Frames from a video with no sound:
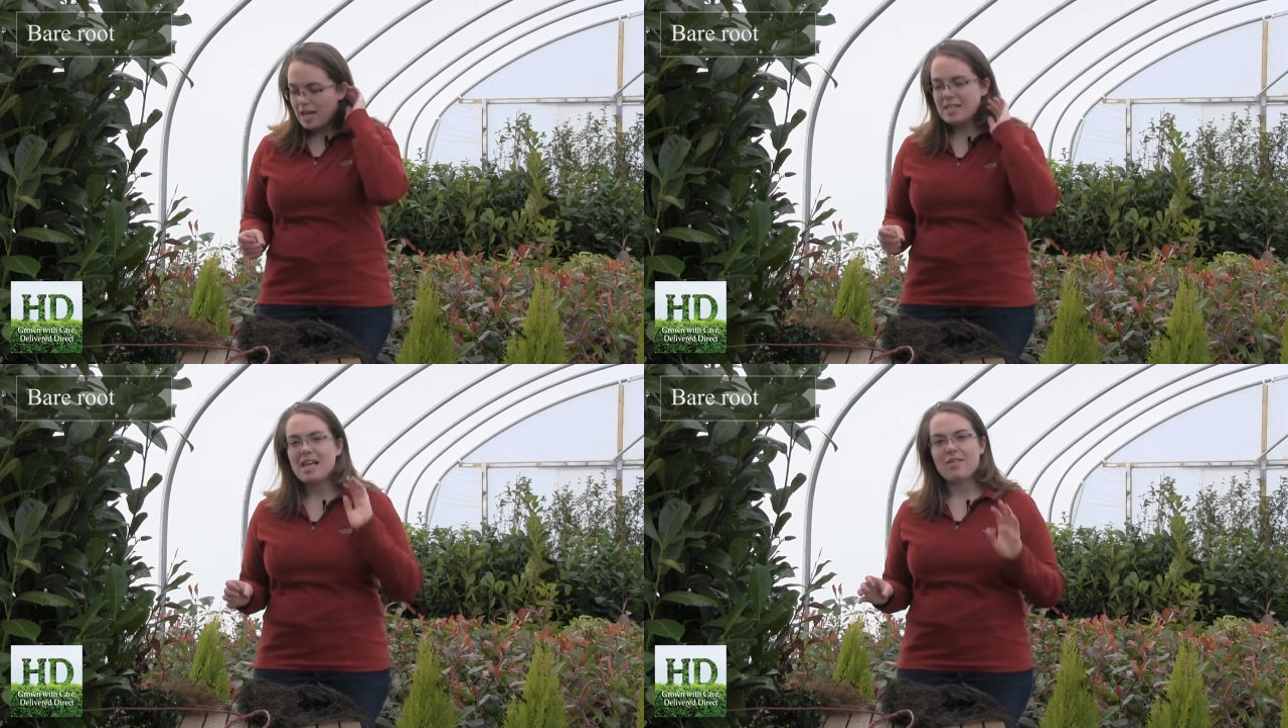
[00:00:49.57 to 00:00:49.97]

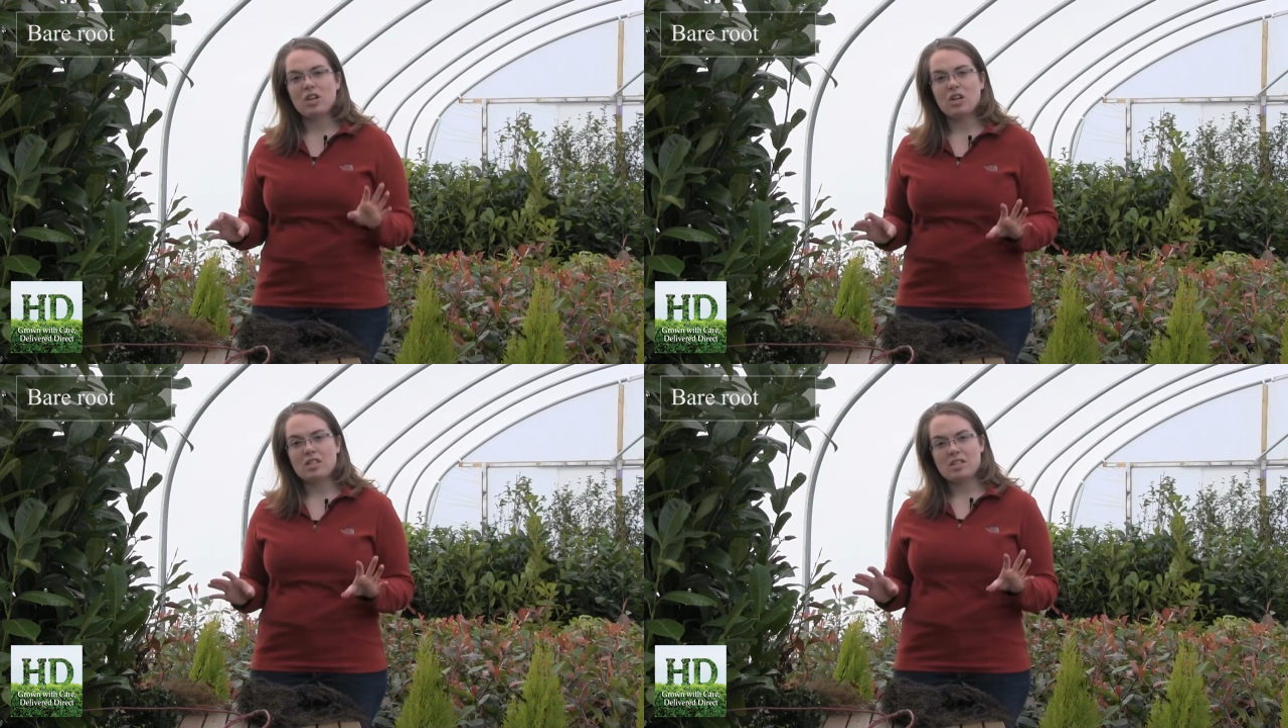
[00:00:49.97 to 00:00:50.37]
Let's have a
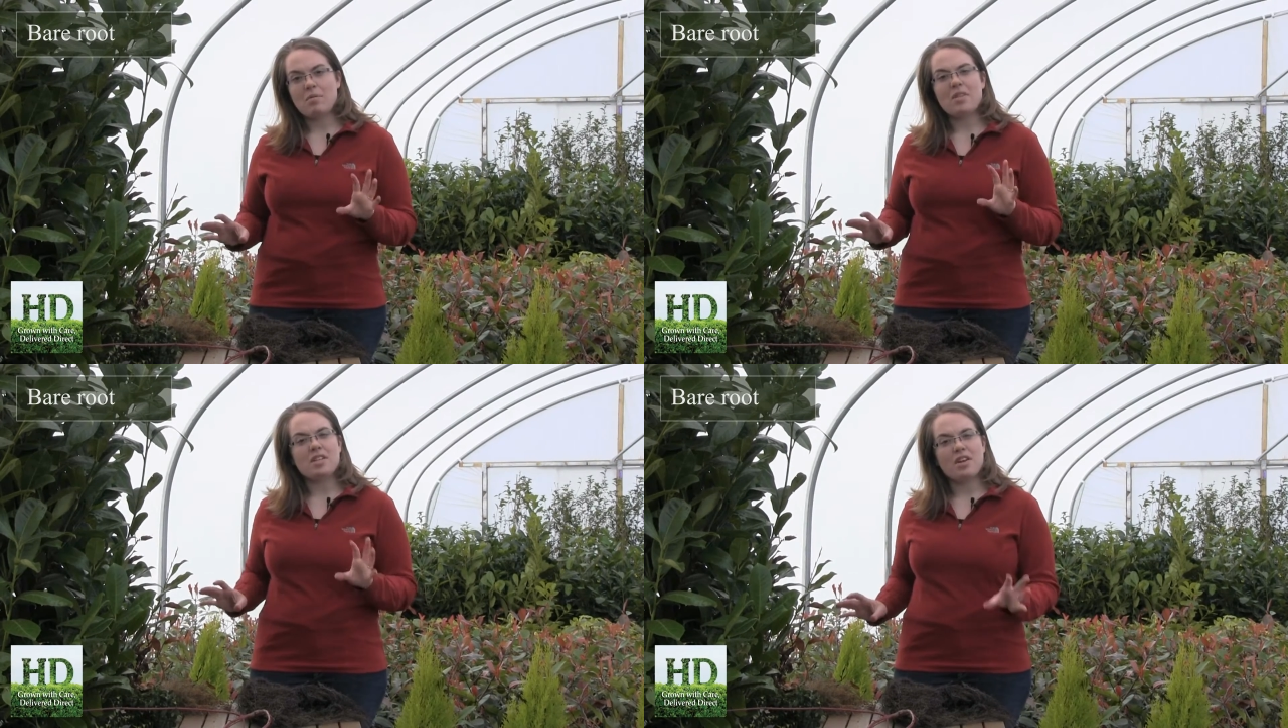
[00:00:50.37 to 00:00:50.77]
look at
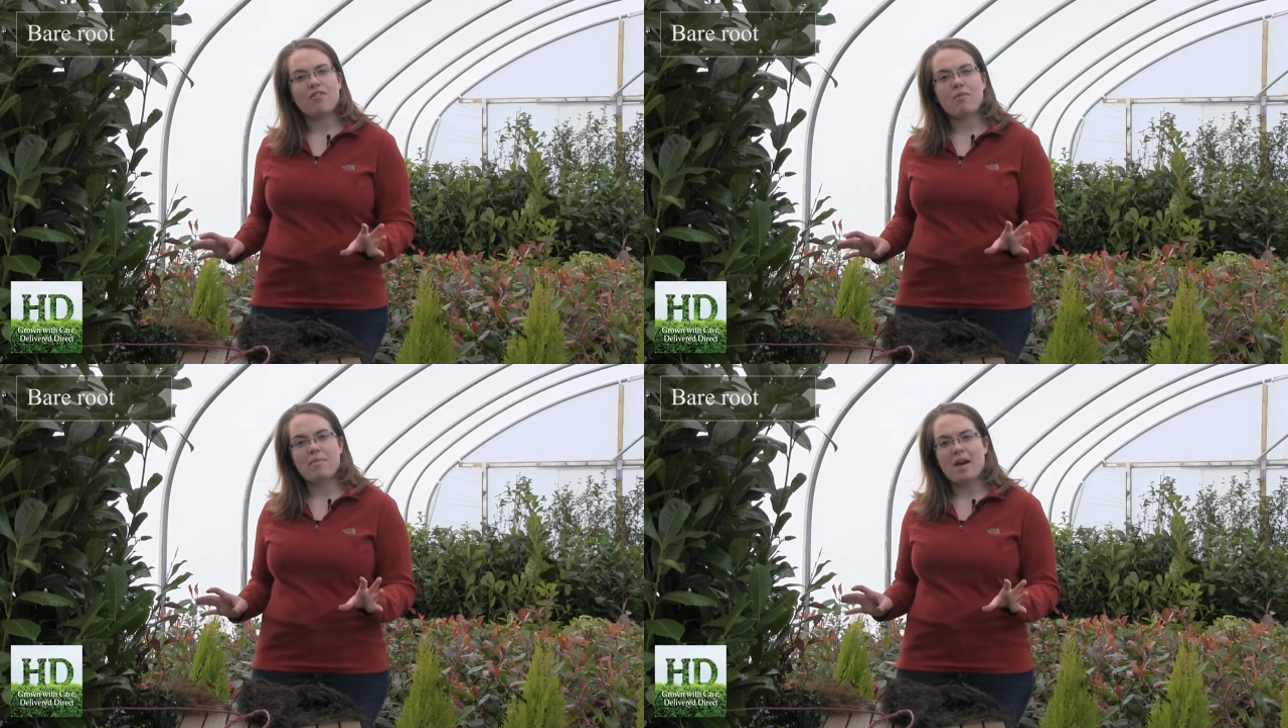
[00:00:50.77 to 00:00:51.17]
some of the
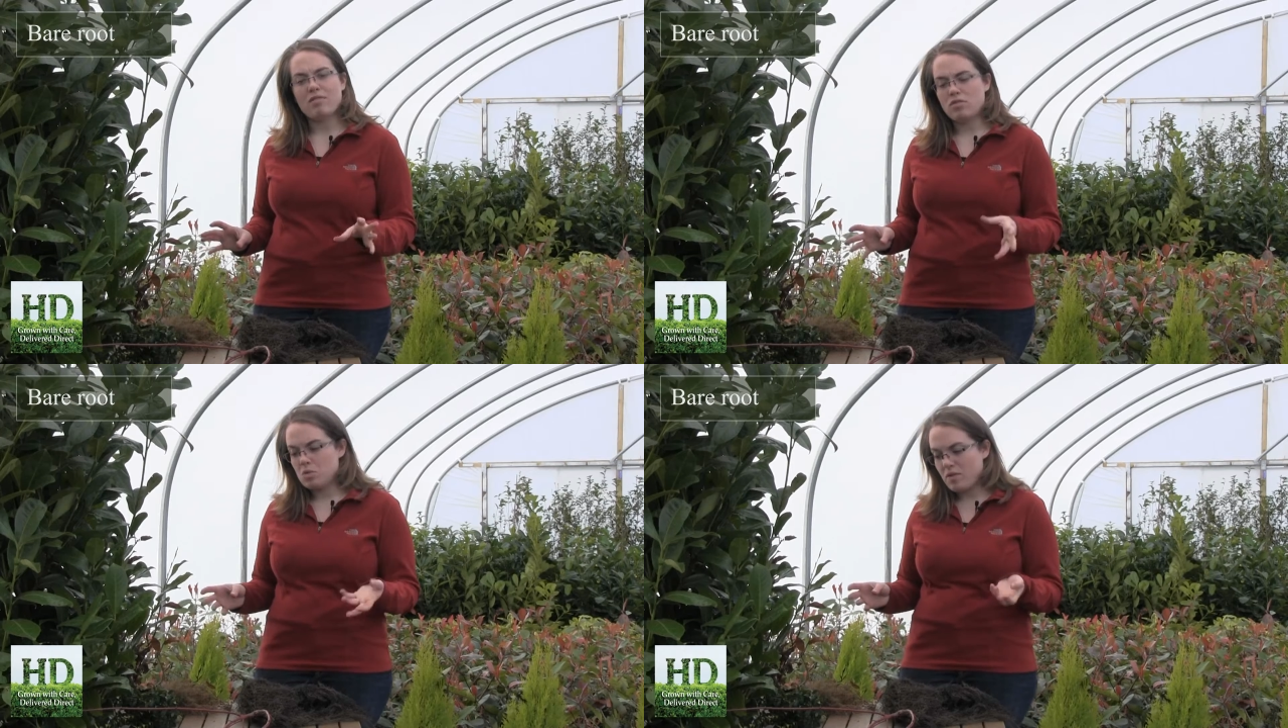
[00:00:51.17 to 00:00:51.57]
different bare
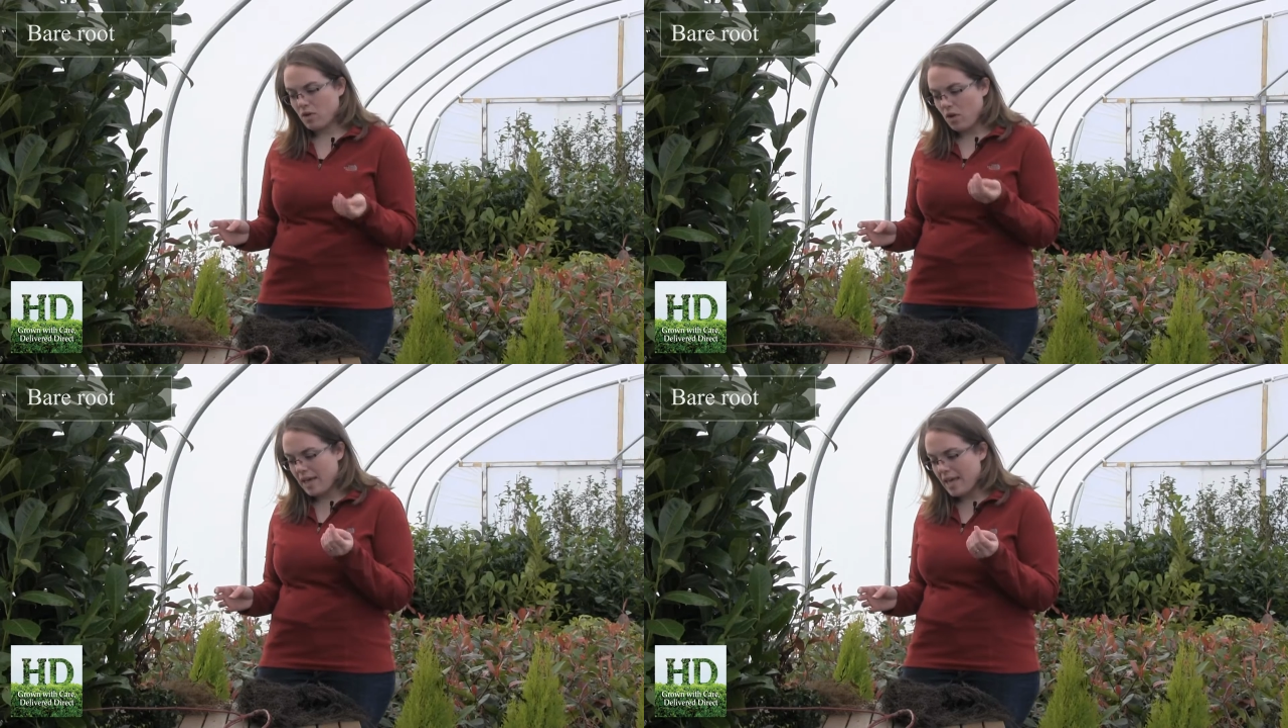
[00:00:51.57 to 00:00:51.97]
roots
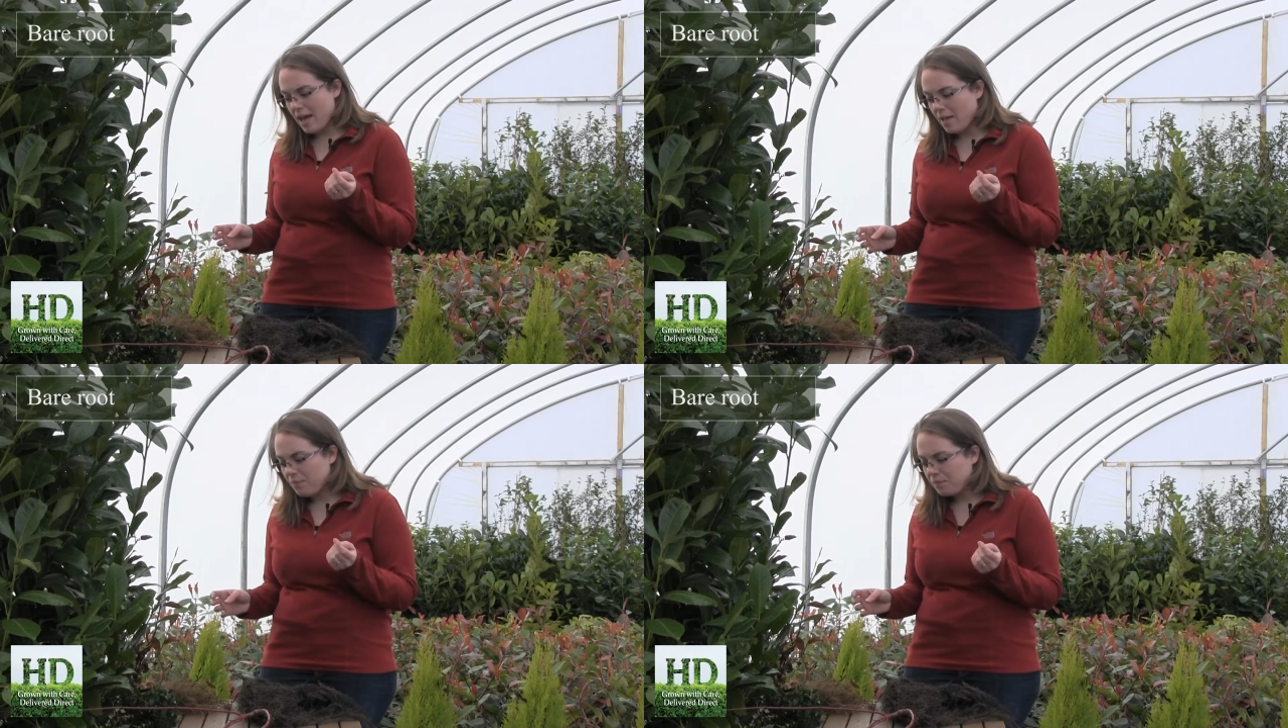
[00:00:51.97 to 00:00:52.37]
we've got
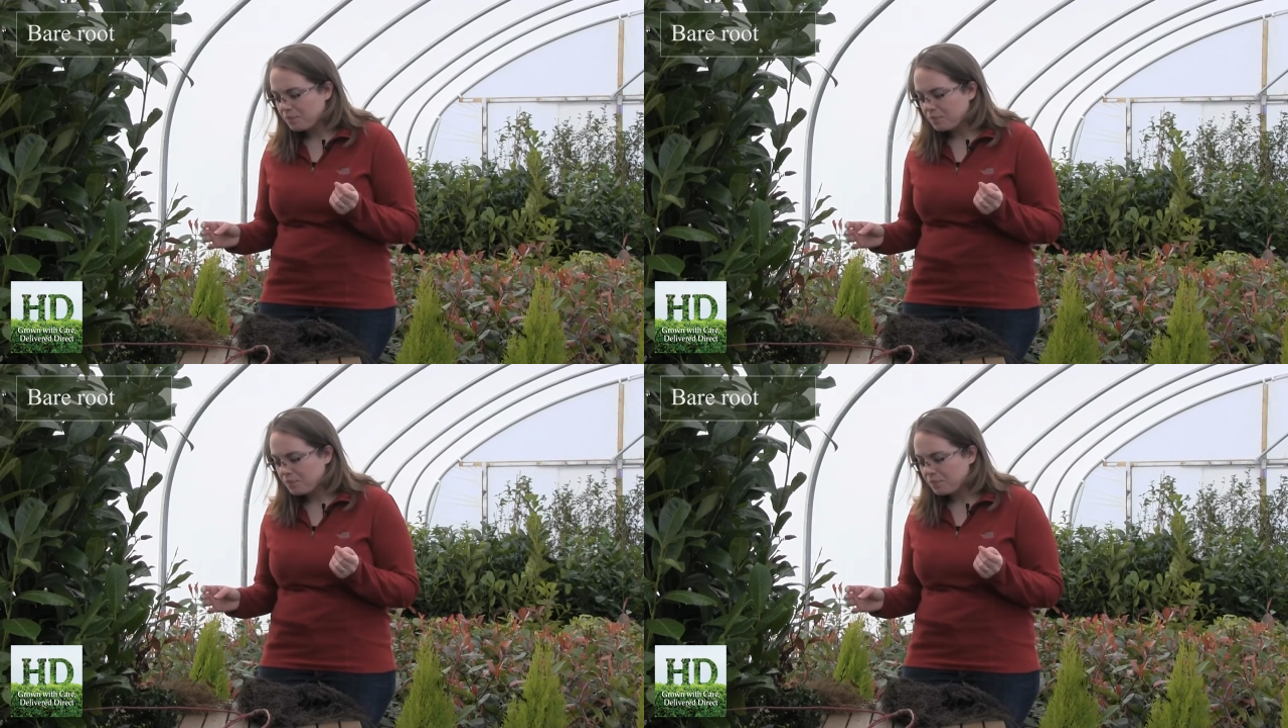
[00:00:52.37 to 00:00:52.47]
here.